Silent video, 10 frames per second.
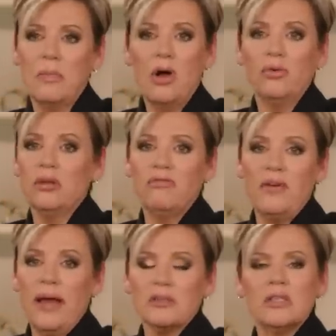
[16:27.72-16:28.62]
I'm holding
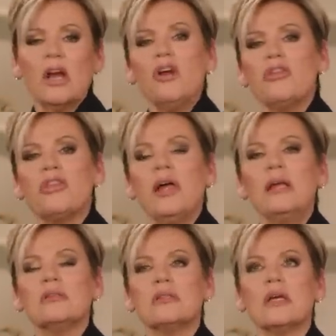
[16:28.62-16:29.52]
fast. There are
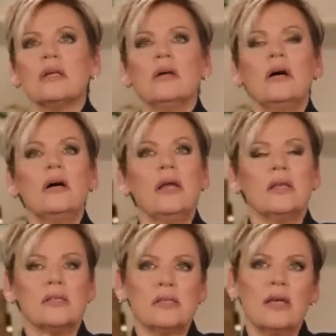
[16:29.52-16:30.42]
things that God
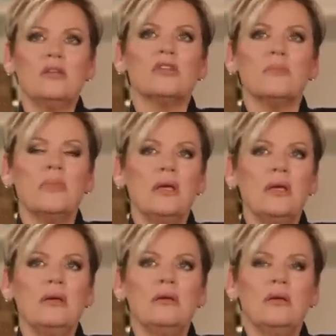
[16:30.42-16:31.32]
has said to
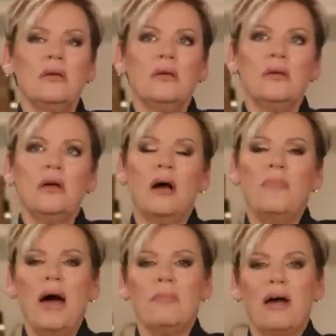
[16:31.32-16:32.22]
me
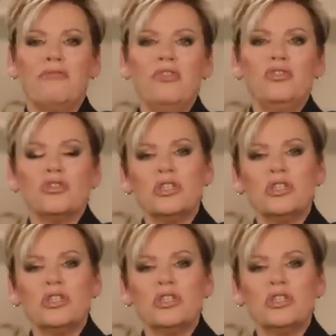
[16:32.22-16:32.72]
about my future.